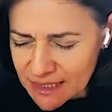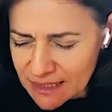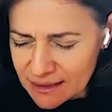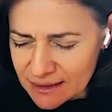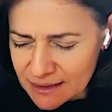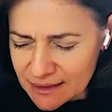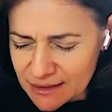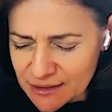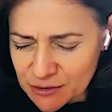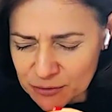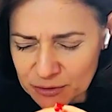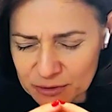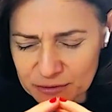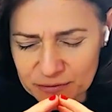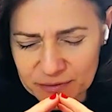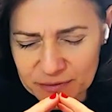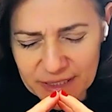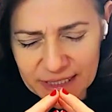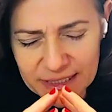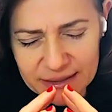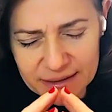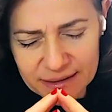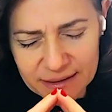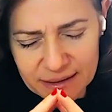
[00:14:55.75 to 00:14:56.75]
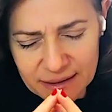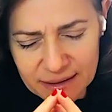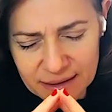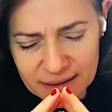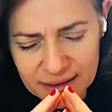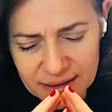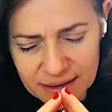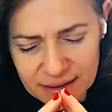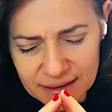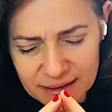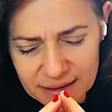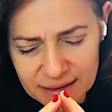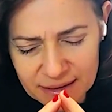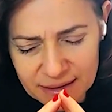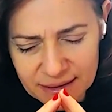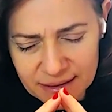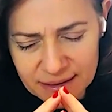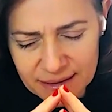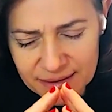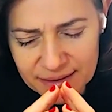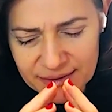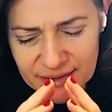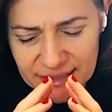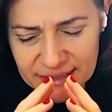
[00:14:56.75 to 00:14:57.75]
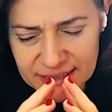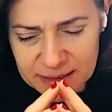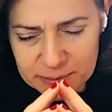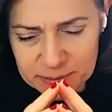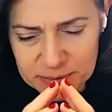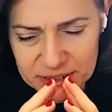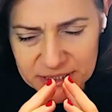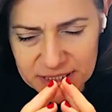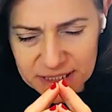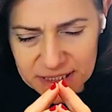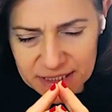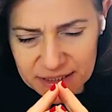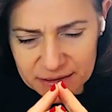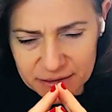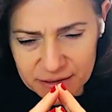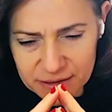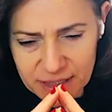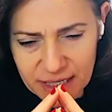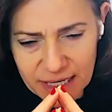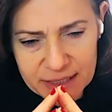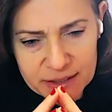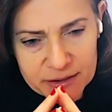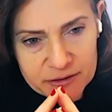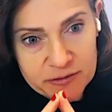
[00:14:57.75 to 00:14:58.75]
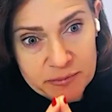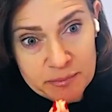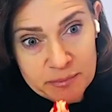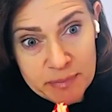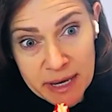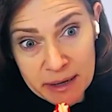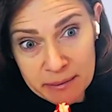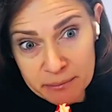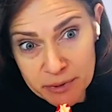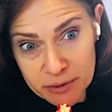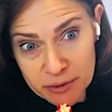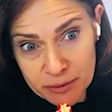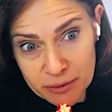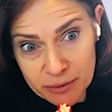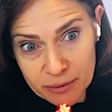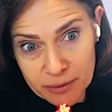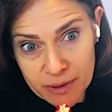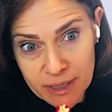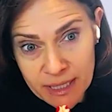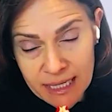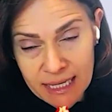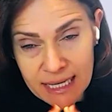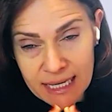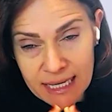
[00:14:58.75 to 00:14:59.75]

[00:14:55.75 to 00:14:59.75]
it's sort of like I think it's a particular kind of bamboo,